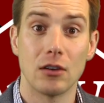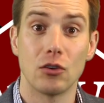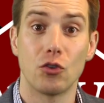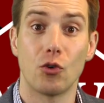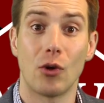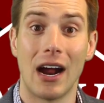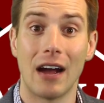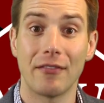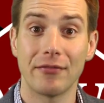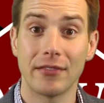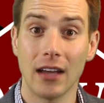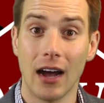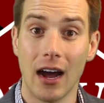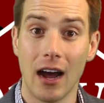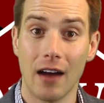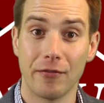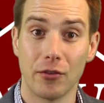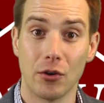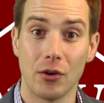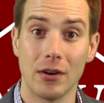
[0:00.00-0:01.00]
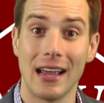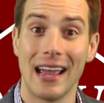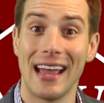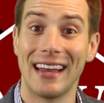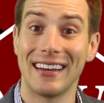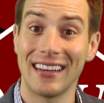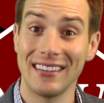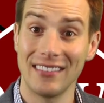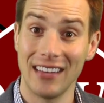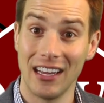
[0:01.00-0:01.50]
draft the offer
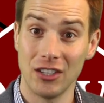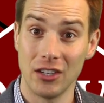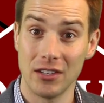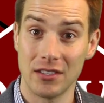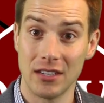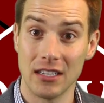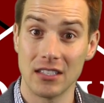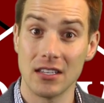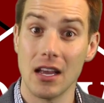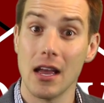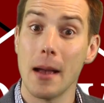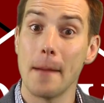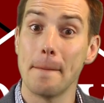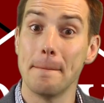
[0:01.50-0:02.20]
and contingencies,